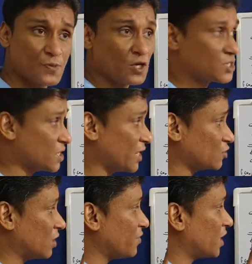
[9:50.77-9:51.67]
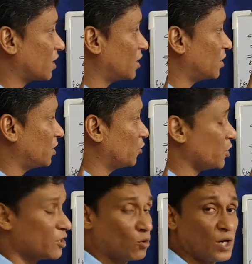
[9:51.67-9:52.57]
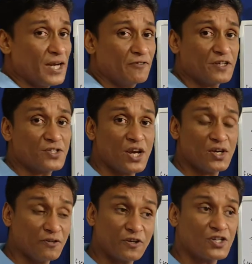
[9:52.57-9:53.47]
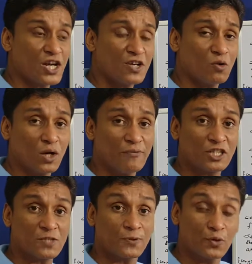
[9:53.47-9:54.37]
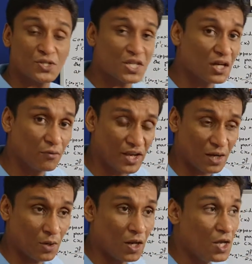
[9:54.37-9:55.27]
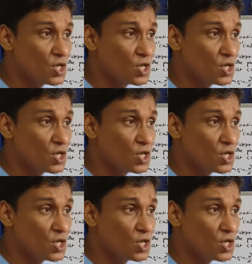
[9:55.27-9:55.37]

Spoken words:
because actually we are doing only differentiating only with respect to a single variable.